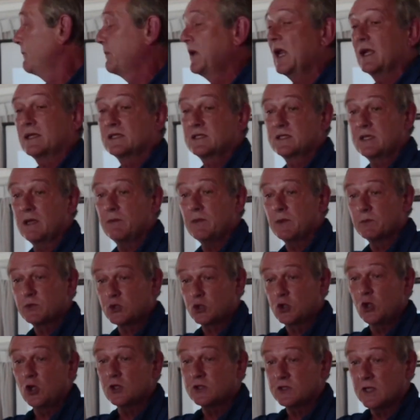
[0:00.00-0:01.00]
plucked some
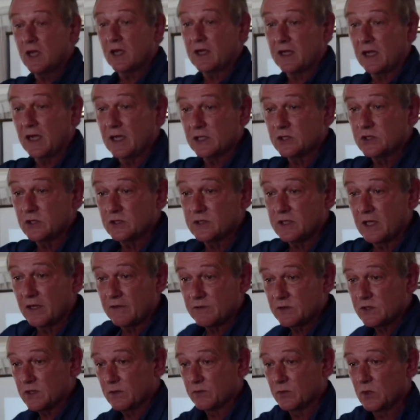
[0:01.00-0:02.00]
obscure psychiatrist
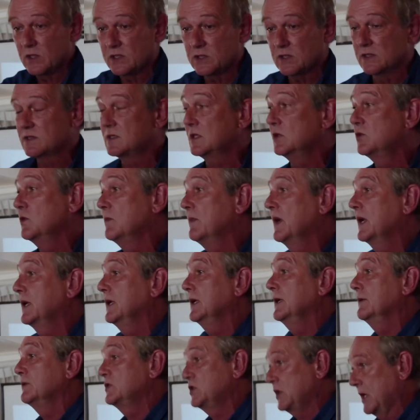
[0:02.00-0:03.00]
out of Soviet and said, You're
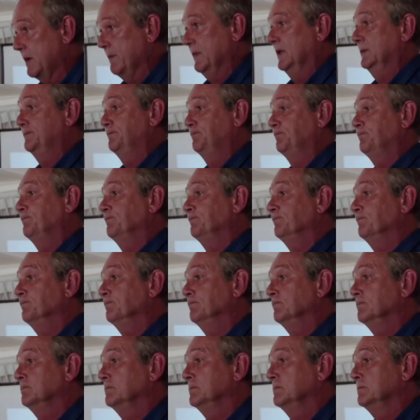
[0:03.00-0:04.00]
making a chairman.
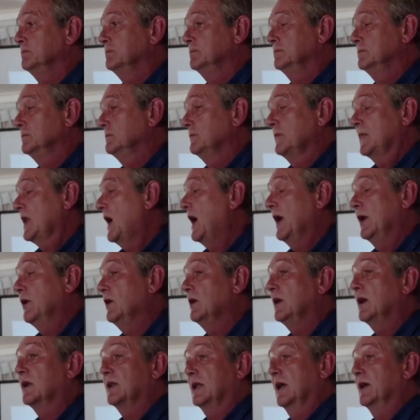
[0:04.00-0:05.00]
I
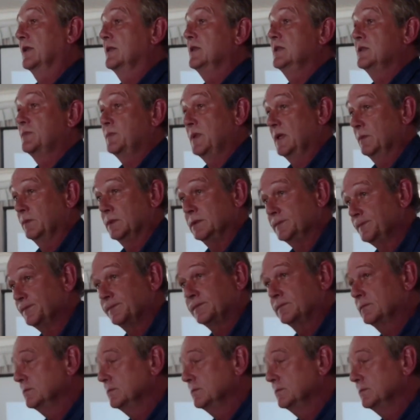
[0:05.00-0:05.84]
do not like these people.